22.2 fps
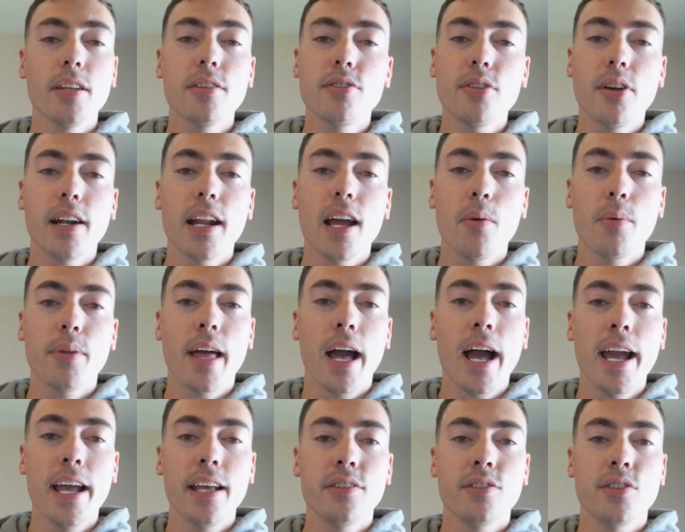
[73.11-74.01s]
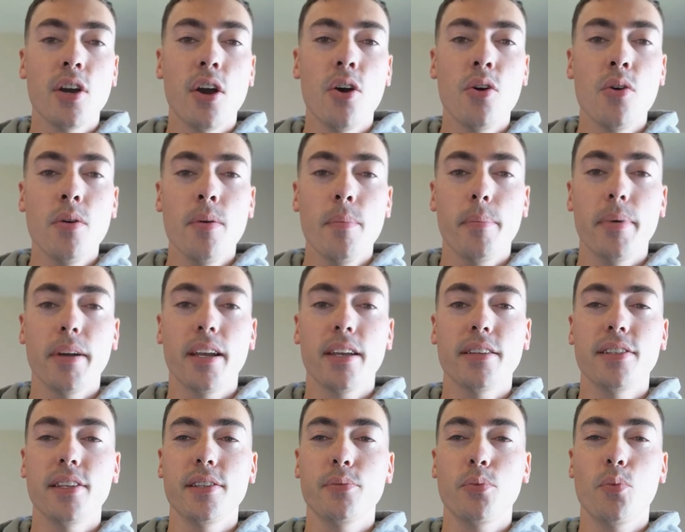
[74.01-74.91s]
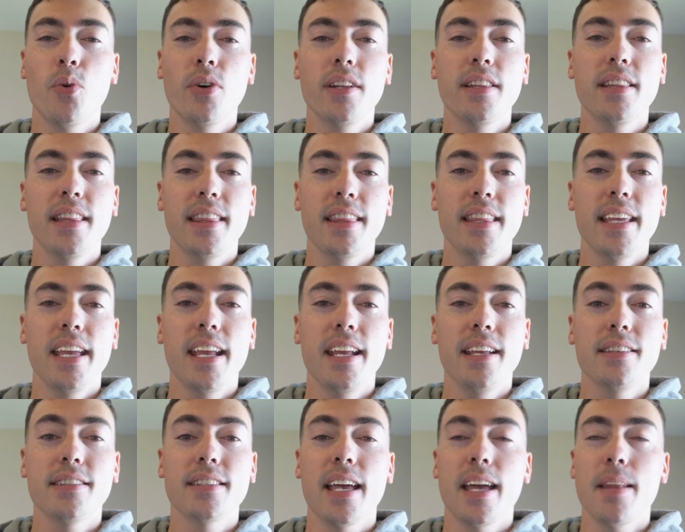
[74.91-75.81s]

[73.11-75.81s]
to start out with ISO because it's one of the things,